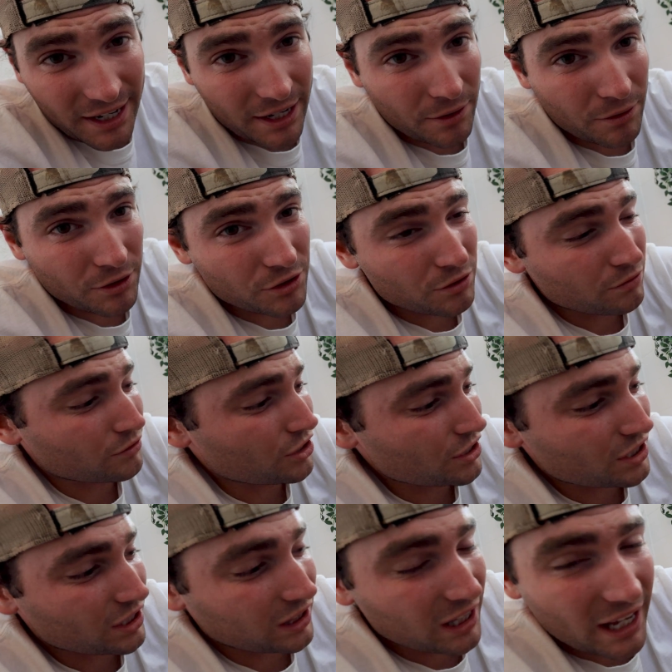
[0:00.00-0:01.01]
he was
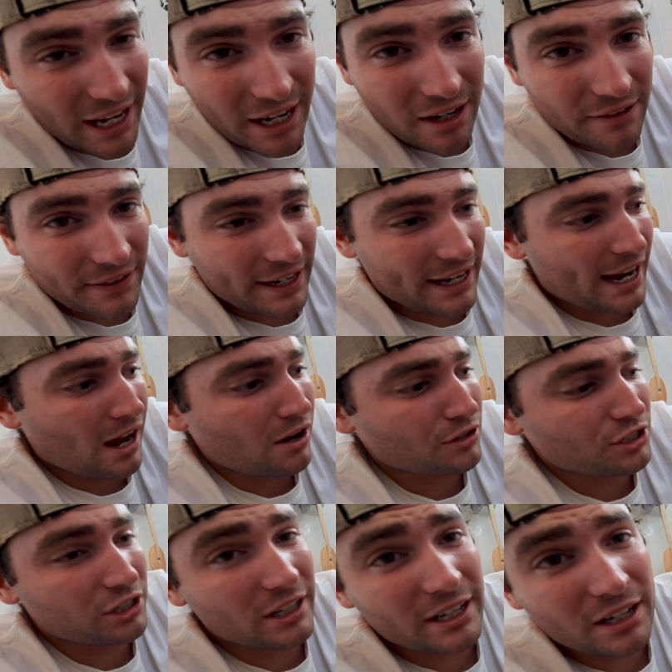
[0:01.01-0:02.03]
just laying on the
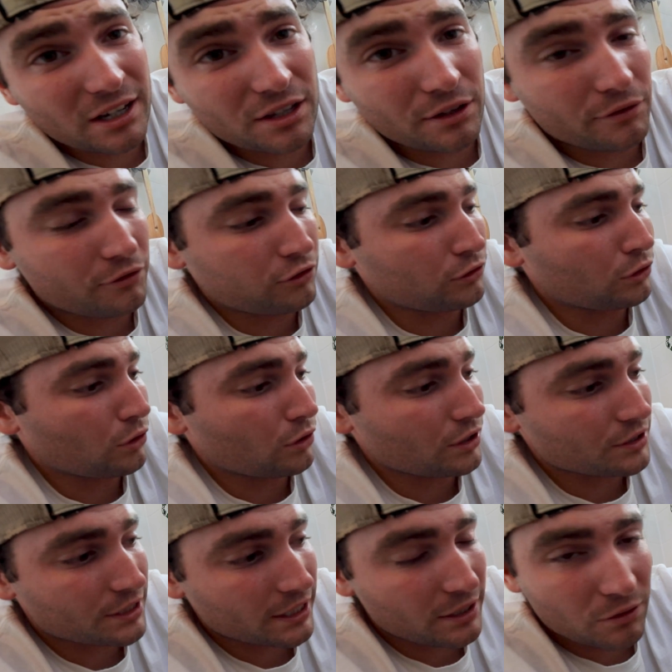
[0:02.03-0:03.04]
couch, laying on the floor,
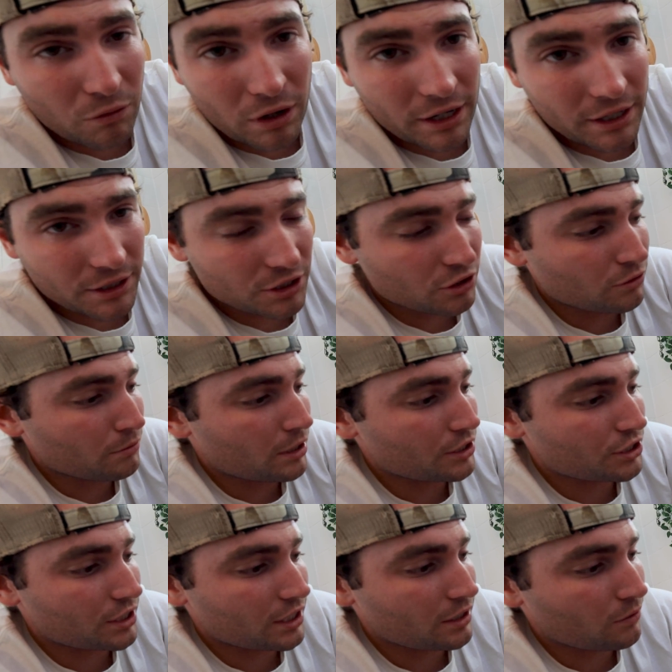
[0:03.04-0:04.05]
didn't want to do
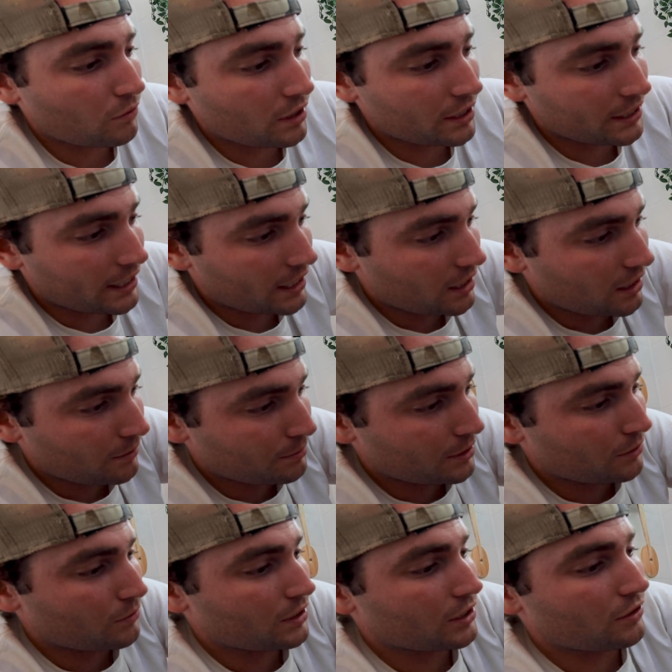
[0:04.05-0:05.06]
much, didn't want to get up,
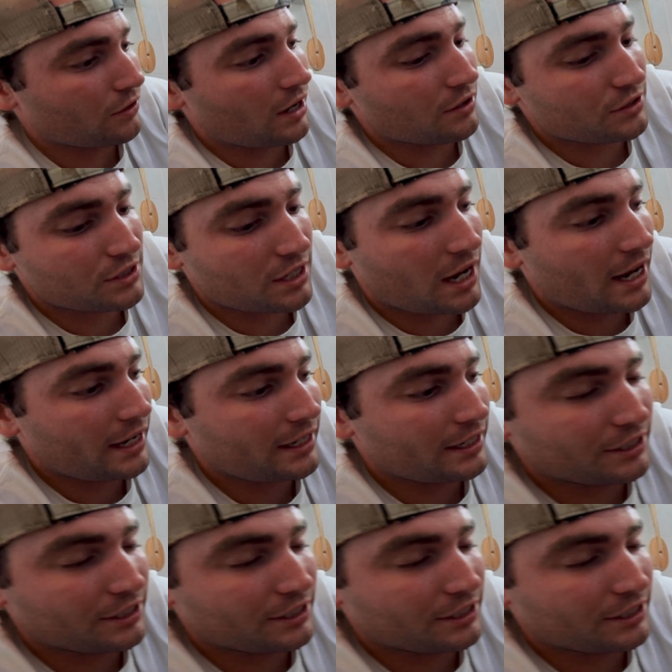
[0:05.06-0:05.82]
didn't want to go outside